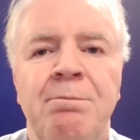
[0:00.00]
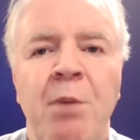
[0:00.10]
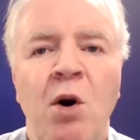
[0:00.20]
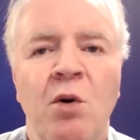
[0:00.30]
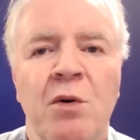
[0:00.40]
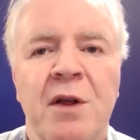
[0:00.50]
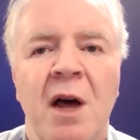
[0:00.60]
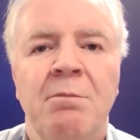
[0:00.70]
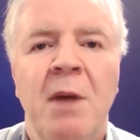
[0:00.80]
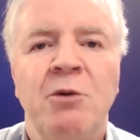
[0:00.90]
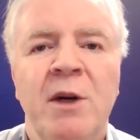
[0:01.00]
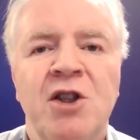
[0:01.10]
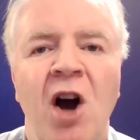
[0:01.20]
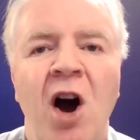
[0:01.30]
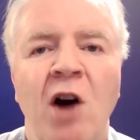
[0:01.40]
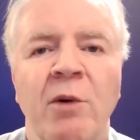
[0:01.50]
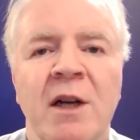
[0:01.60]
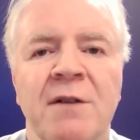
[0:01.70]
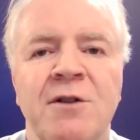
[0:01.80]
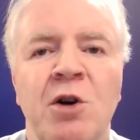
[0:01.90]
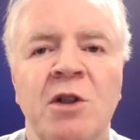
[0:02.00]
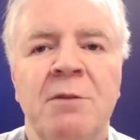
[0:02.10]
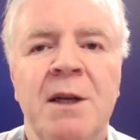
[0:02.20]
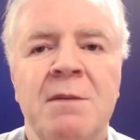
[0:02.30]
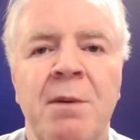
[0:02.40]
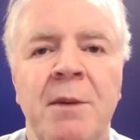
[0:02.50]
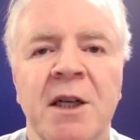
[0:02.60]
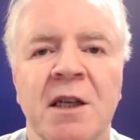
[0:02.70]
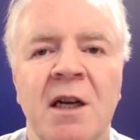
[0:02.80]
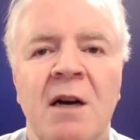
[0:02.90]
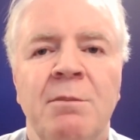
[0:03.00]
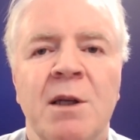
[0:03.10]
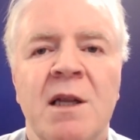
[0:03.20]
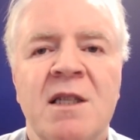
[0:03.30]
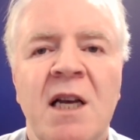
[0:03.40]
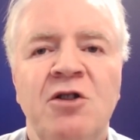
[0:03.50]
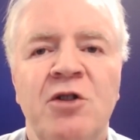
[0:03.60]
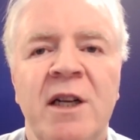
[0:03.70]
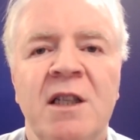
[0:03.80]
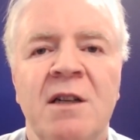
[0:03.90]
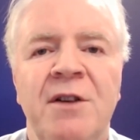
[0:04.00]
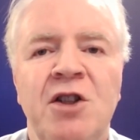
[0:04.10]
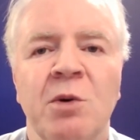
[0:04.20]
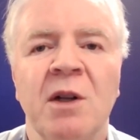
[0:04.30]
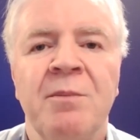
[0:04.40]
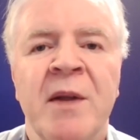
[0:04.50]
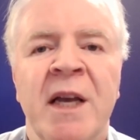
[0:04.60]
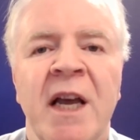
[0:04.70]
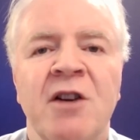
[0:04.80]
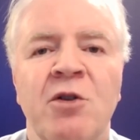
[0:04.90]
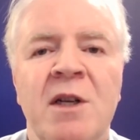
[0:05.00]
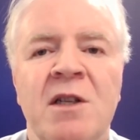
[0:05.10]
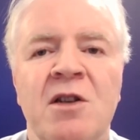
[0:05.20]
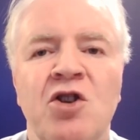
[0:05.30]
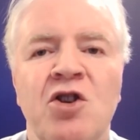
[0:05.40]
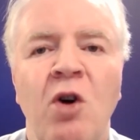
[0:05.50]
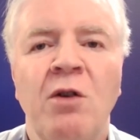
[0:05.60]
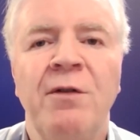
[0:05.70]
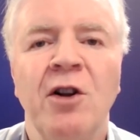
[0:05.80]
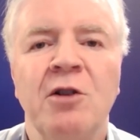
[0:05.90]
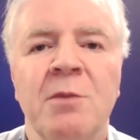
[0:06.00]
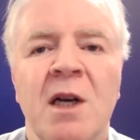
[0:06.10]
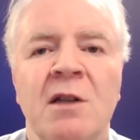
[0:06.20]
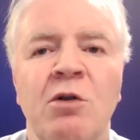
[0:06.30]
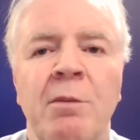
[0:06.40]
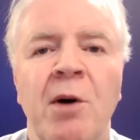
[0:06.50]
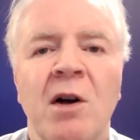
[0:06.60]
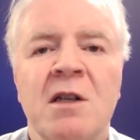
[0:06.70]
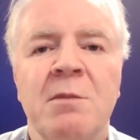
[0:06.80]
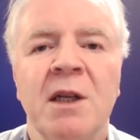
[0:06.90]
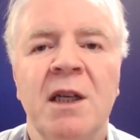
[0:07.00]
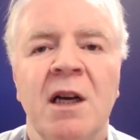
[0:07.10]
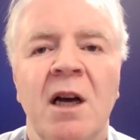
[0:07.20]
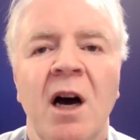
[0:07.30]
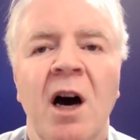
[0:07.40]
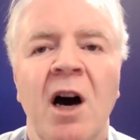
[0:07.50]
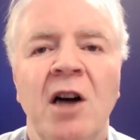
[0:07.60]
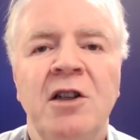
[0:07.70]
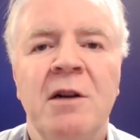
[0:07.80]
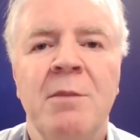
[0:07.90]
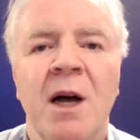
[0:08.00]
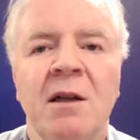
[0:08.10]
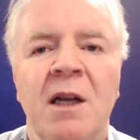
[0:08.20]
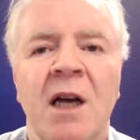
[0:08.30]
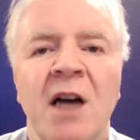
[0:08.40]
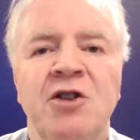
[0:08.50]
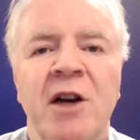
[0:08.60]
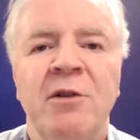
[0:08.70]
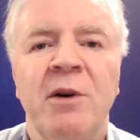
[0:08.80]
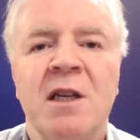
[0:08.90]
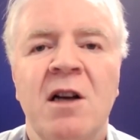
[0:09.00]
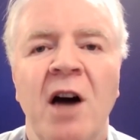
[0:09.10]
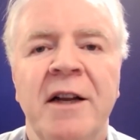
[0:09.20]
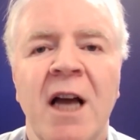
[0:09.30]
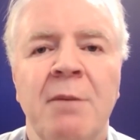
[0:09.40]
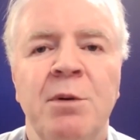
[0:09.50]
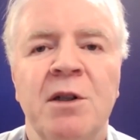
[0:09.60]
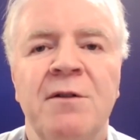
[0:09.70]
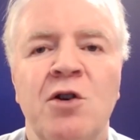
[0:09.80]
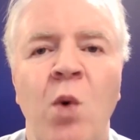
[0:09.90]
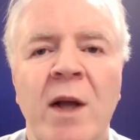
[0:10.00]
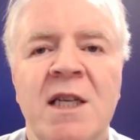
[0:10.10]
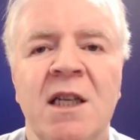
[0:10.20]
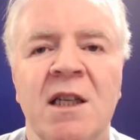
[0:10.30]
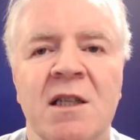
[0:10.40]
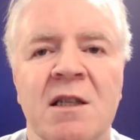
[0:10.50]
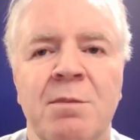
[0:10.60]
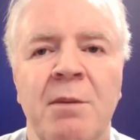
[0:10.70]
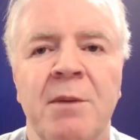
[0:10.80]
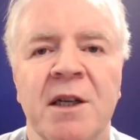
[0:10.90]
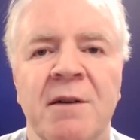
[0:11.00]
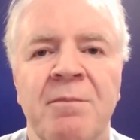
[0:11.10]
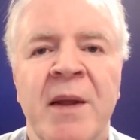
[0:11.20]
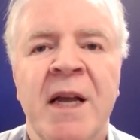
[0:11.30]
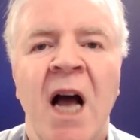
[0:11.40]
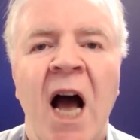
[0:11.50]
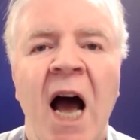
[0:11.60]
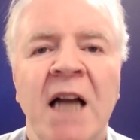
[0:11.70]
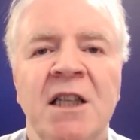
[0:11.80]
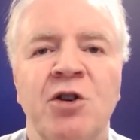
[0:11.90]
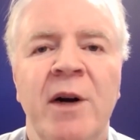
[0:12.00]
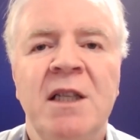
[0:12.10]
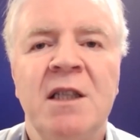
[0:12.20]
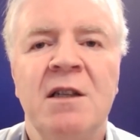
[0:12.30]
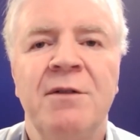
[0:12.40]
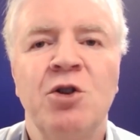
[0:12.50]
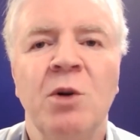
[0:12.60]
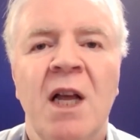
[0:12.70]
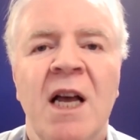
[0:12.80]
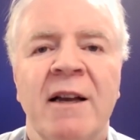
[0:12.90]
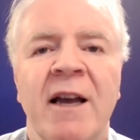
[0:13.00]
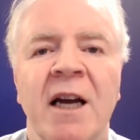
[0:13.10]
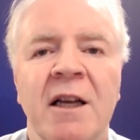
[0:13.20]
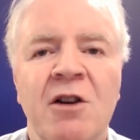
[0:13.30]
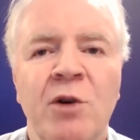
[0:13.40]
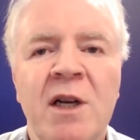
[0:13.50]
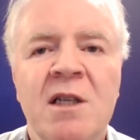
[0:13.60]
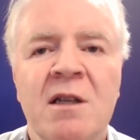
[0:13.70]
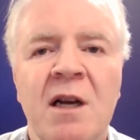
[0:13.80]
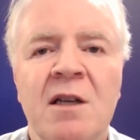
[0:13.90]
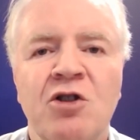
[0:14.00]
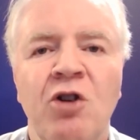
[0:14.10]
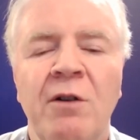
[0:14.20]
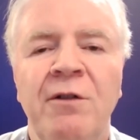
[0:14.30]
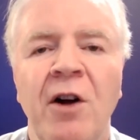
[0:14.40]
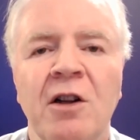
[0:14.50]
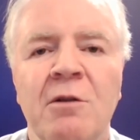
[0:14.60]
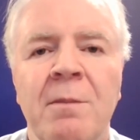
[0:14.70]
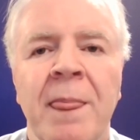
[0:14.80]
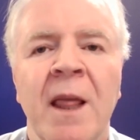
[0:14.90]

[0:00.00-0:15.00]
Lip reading: Both may reach a heart rate of 200 beats per minute, but the sedentary individual increases stroke volume to approximately 100 ml and generates a cardiac output of 20 liters per minute. A highly trained individual can increase their stroke volume